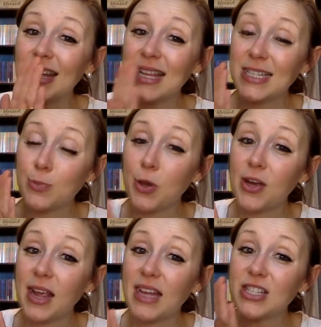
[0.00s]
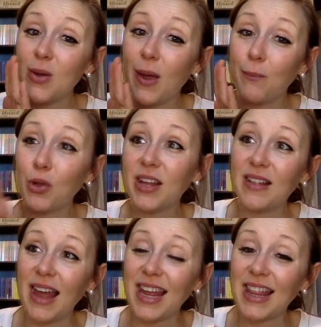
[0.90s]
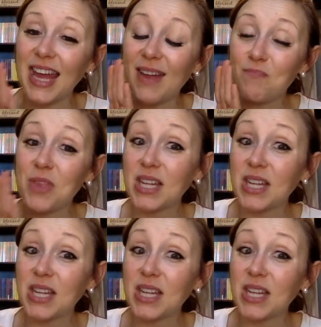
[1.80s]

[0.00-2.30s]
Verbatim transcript: in this book, and so I'm really liking that,